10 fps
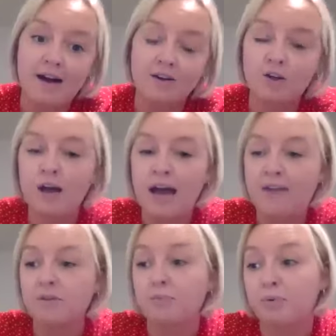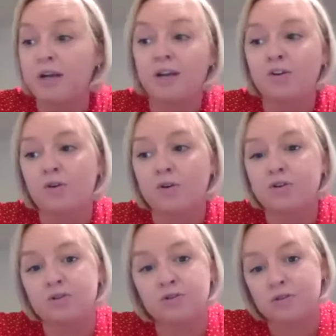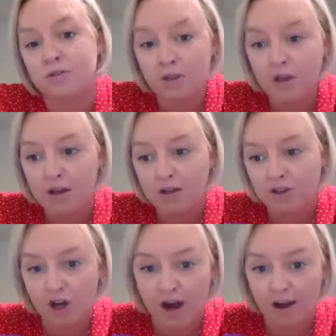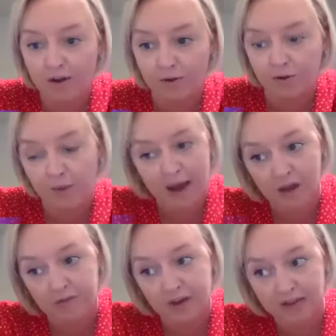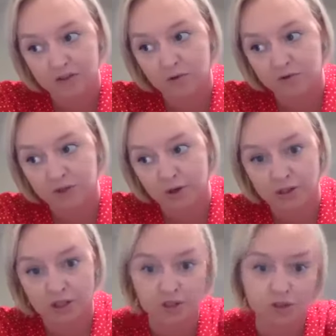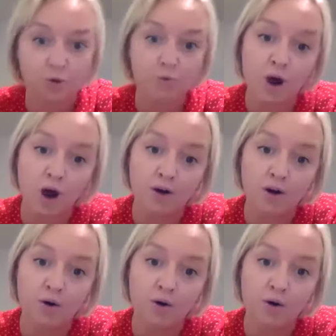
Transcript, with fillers: You don't have to bring your child from Halifax, Nova Scotia to Toronto